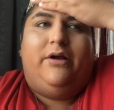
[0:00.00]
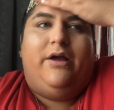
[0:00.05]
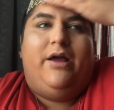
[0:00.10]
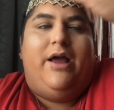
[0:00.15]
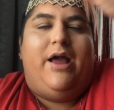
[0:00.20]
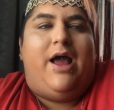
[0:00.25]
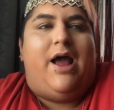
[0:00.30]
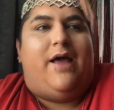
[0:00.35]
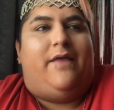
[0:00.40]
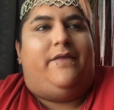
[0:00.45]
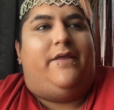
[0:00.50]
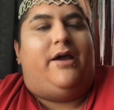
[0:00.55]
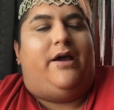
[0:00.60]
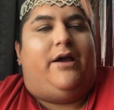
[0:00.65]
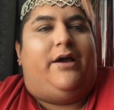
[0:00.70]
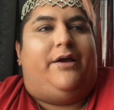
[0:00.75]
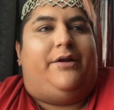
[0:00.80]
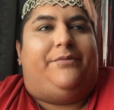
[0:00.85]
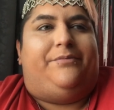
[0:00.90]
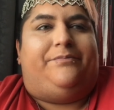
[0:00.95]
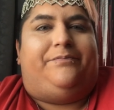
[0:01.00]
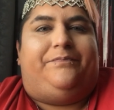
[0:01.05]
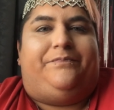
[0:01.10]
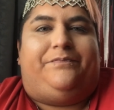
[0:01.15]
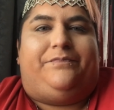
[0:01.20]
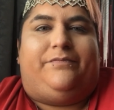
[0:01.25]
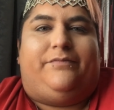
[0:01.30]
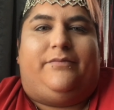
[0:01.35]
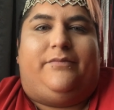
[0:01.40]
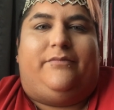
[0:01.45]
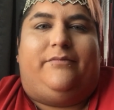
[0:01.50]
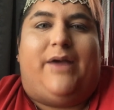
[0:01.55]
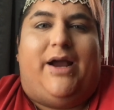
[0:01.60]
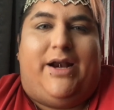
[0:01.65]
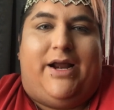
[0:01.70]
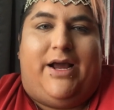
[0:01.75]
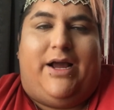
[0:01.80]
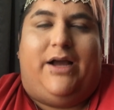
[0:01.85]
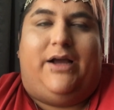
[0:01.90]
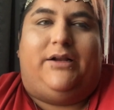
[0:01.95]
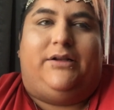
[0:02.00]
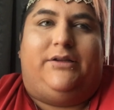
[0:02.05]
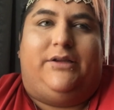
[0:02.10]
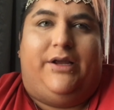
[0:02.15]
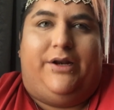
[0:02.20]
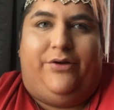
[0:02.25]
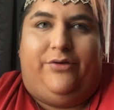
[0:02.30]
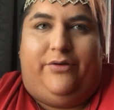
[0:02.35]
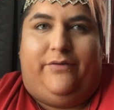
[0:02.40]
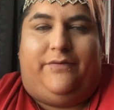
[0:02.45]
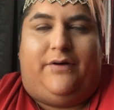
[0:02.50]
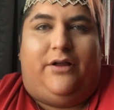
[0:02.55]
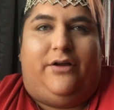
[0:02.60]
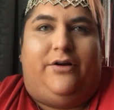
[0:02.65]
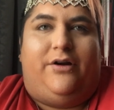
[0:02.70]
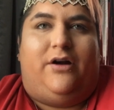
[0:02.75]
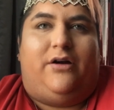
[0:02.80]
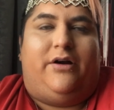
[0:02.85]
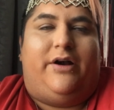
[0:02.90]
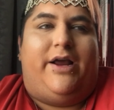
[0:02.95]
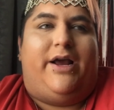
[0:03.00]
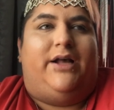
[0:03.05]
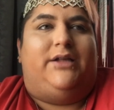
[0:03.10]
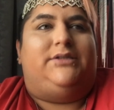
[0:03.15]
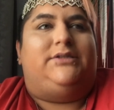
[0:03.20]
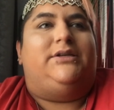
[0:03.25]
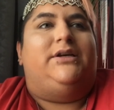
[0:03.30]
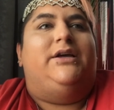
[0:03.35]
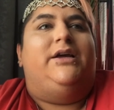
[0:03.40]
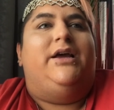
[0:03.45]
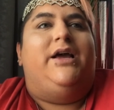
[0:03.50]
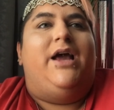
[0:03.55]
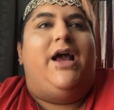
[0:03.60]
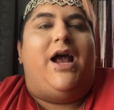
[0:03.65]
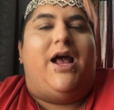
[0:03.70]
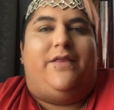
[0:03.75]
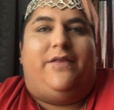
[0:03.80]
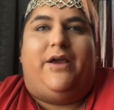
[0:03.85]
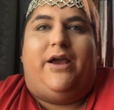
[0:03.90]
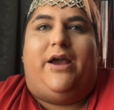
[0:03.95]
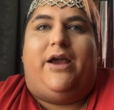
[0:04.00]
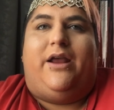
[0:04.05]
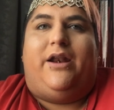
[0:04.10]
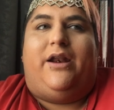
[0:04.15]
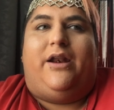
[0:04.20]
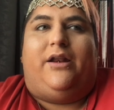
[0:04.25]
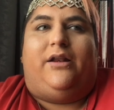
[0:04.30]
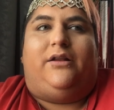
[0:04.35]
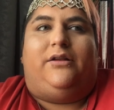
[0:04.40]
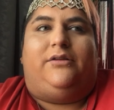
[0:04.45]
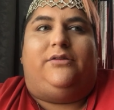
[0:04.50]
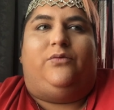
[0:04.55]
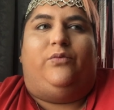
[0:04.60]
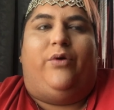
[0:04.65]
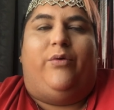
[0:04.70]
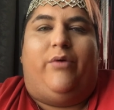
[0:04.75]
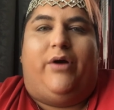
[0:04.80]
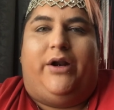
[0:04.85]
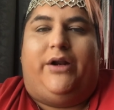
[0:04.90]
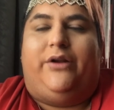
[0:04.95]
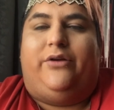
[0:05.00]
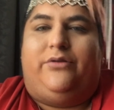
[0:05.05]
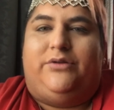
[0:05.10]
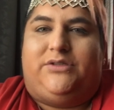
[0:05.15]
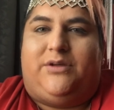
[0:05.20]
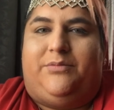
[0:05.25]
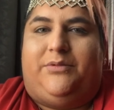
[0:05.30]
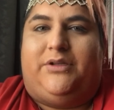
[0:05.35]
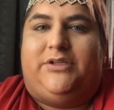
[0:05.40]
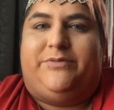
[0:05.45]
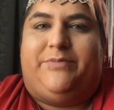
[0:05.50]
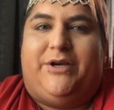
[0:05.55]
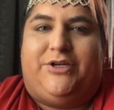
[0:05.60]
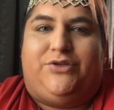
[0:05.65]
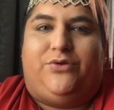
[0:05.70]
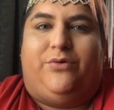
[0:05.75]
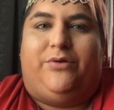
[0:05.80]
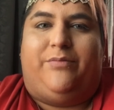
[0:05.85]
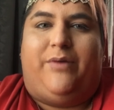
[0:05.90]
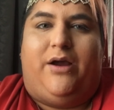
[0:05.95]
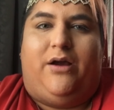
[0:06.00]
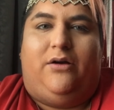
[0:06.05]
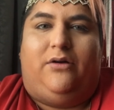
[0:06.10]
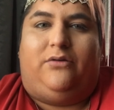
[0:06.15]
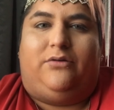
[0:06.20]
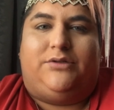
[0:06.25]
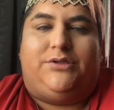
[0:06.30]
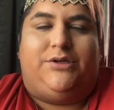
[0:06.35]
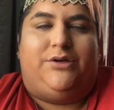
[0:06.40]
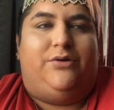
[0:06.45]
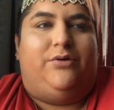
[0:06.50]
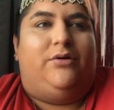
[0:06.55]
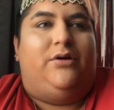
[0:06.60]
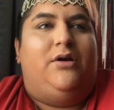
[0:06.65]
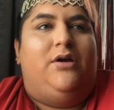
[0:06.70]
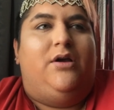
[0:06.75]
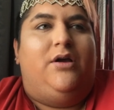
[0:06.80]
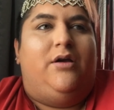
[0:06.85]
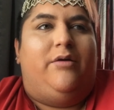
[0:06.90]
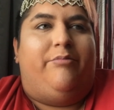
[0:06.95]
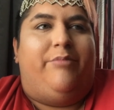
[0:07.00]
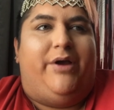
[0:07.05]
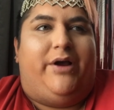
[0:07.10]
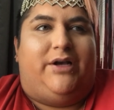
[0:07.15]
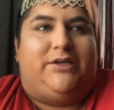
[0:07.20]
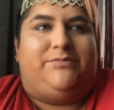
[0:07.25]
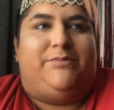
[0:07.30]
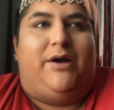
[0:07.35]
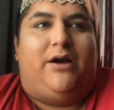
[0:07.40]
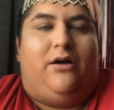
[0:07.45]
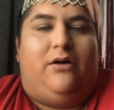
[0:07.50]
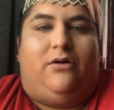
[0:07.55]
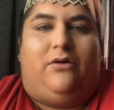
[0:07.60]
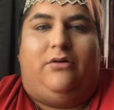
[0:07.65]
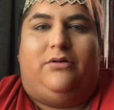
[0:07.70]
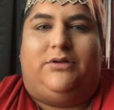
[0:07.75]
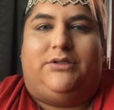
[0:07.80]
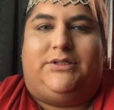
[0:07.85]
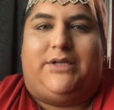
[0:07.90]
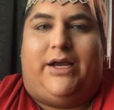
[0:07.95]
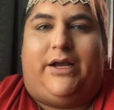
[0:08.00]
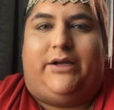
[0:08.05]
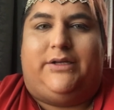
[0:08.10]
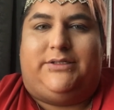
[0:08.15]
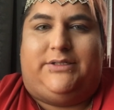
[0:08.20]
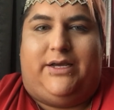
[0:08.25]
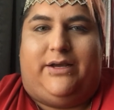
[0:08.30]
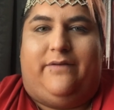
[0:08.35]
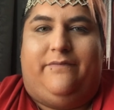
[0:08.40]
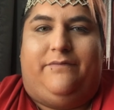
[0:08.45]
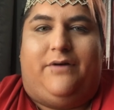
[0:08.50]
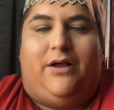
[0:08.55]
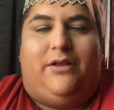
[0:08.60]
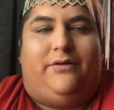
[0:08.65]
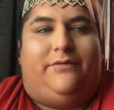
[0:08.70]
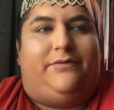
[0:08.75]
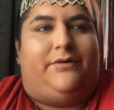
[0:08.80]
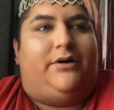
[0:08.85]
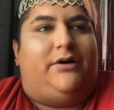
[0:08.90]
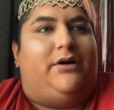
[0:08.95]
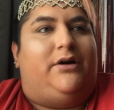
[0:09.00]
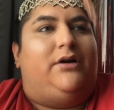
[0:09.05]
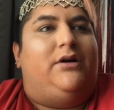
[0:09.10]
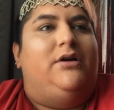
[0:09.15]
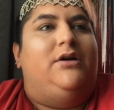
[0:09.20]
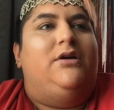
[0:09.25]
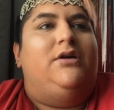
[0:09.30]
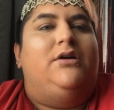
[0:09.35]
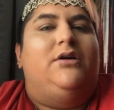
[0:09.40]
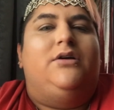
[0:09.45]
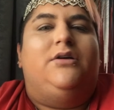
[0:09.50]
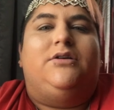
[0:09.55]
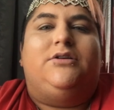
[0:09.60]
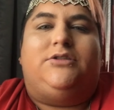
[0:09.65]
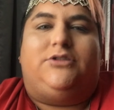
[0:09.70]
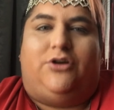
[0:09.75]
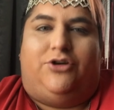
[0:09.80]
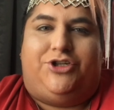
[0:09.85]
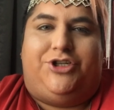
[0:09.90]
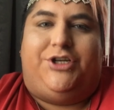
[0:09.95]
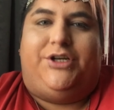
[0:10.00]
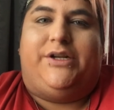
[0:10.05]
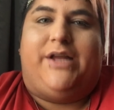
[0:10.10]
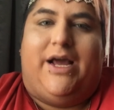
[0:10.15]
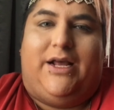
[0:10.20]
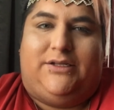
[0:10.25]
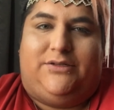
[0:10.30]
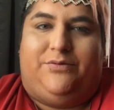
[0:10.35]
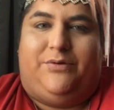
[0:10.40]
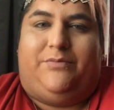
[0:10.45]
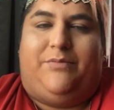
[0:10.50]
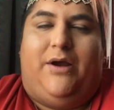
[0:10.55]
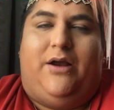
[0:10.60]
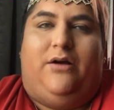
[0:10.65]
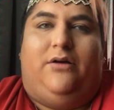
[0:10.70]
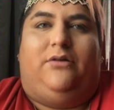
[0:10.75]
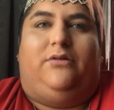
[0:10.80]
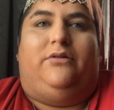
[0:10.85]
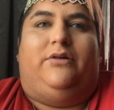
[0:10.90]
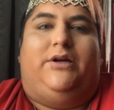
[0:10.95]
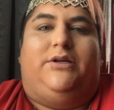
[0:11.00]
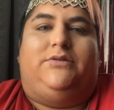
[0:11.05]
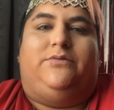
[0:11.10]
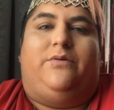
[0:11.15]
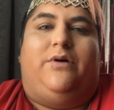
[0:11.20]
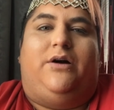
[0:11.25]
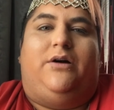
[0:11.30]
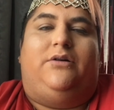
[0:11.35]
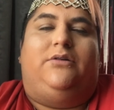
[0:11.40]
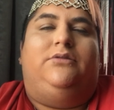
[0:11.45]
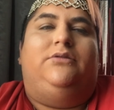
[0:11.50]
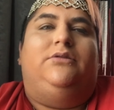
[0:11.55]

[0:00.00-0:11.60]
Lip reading: and then my dad they do the father daughter dance, and then we wanted to do something special with my uncle too, because my uncle is like a second father for her, so she danced with my uncle as well,